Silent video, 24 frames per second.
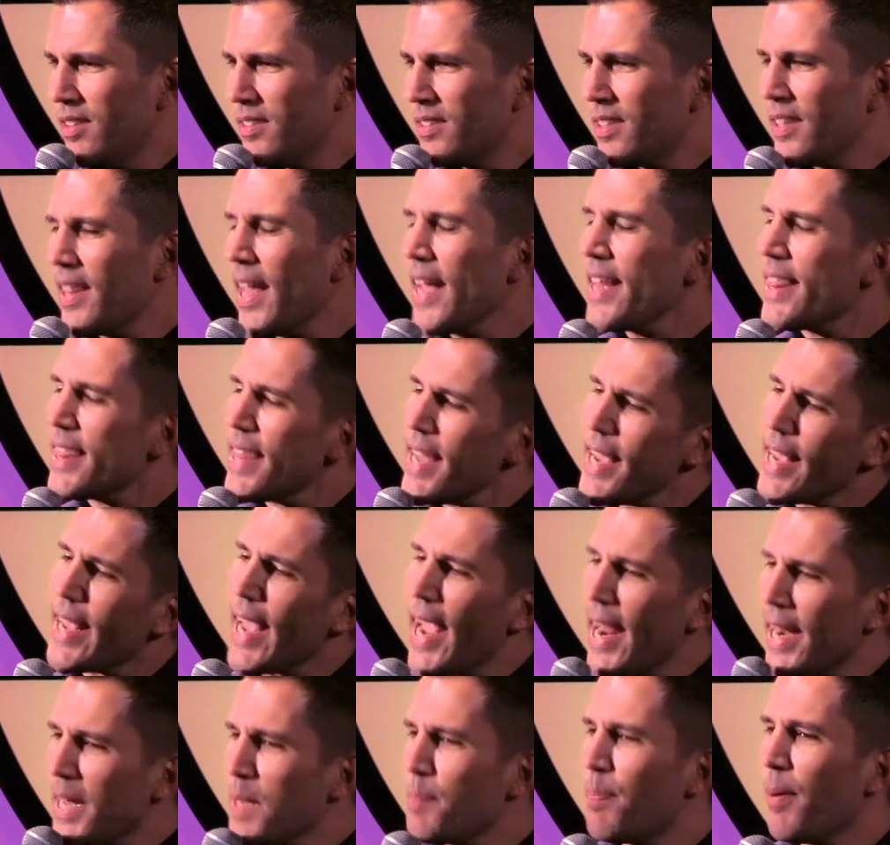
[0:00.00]
Do they think
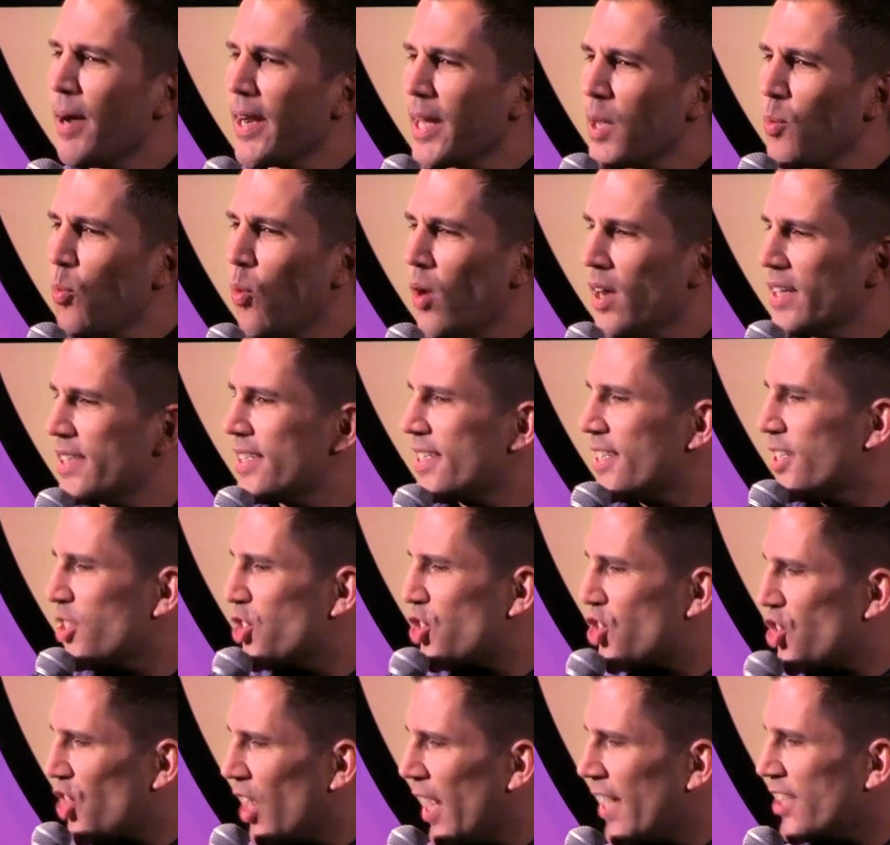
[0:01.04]
anybody wants to
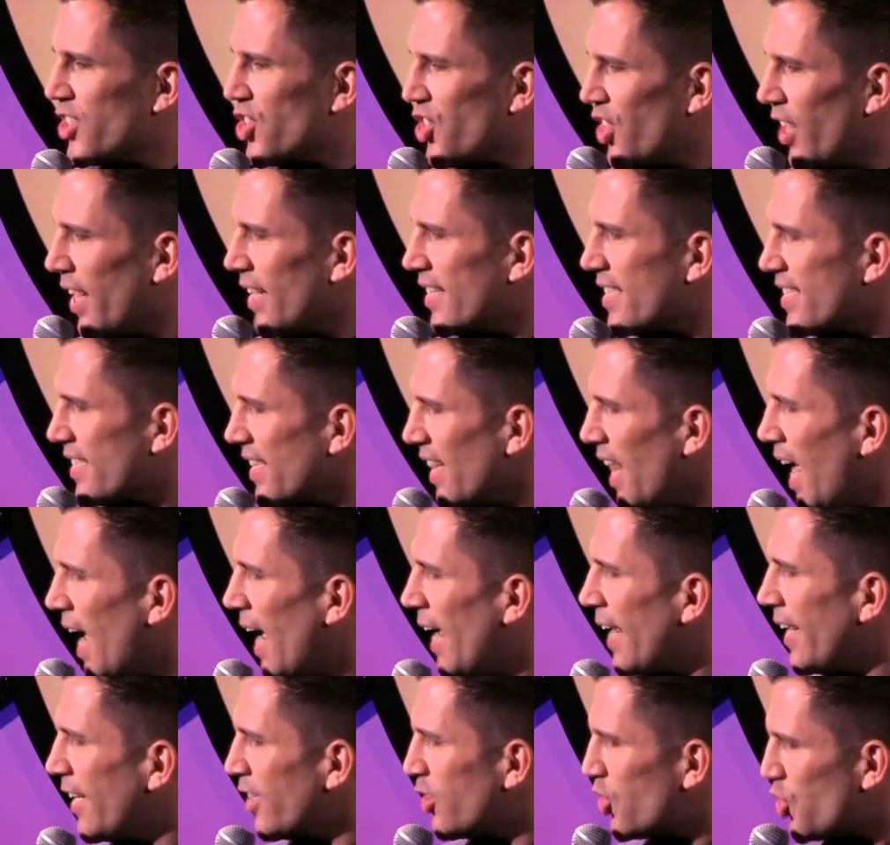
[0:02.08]
cha-cha
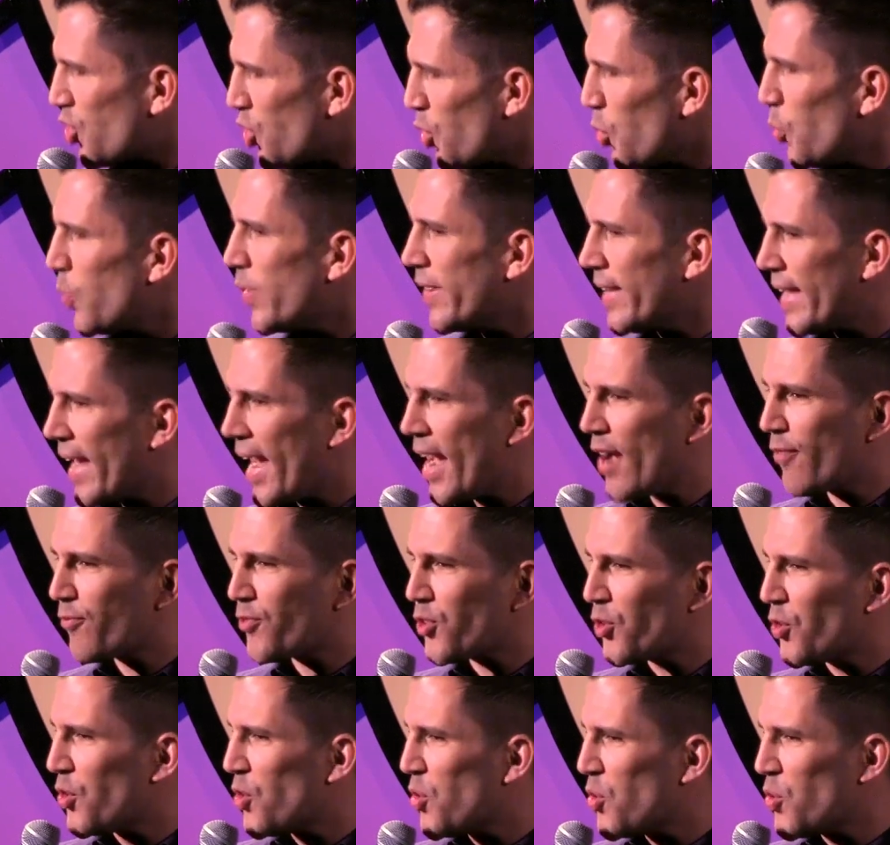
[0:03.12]
slide at 2 in the
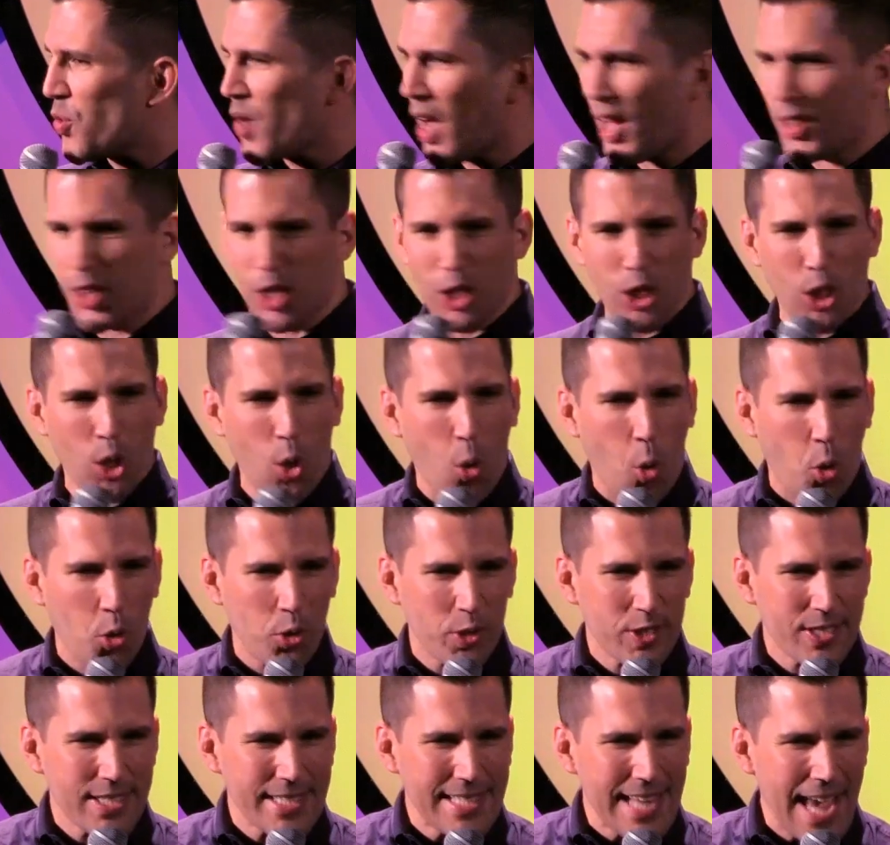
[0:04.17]
afternoon on the
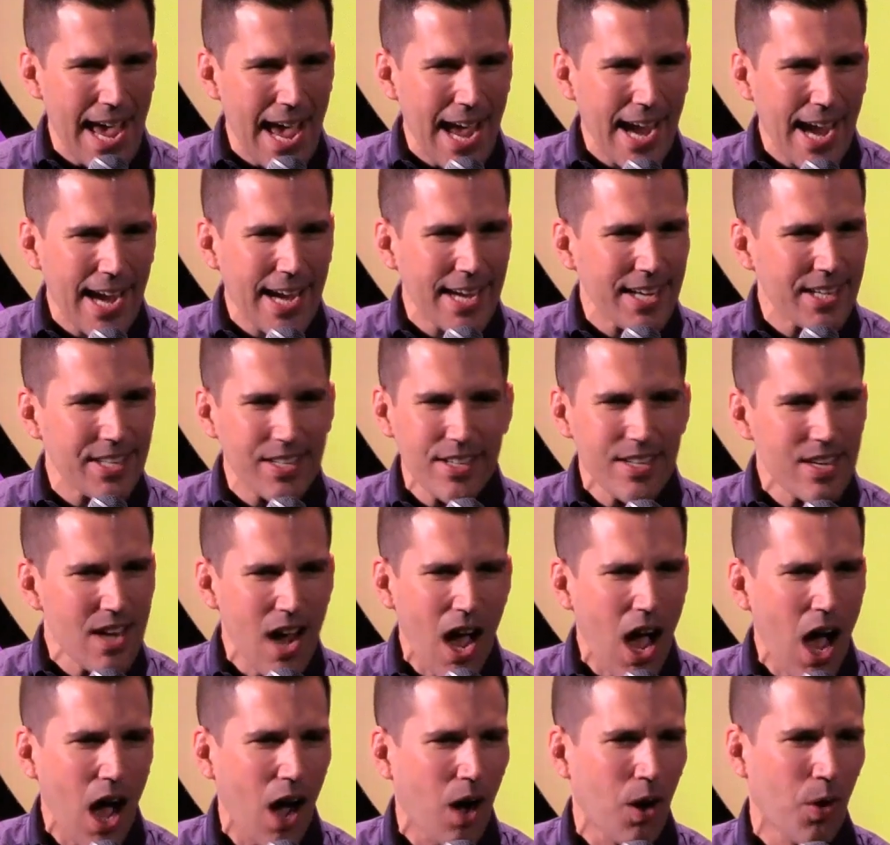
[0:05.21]
Lord's Day?
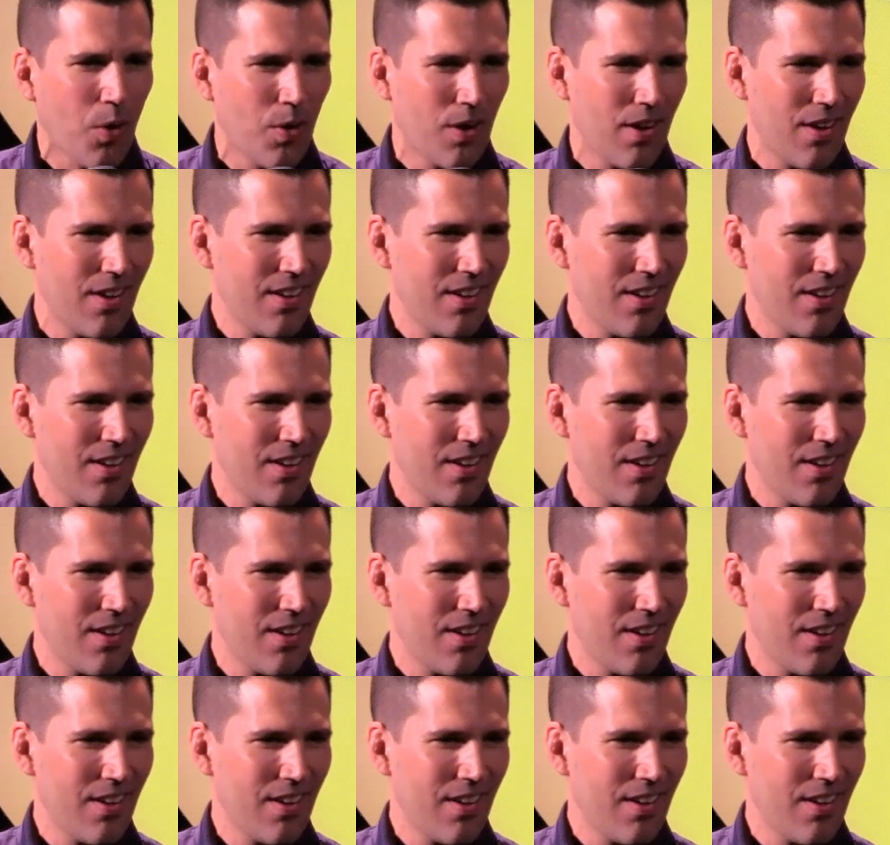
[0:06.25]
No.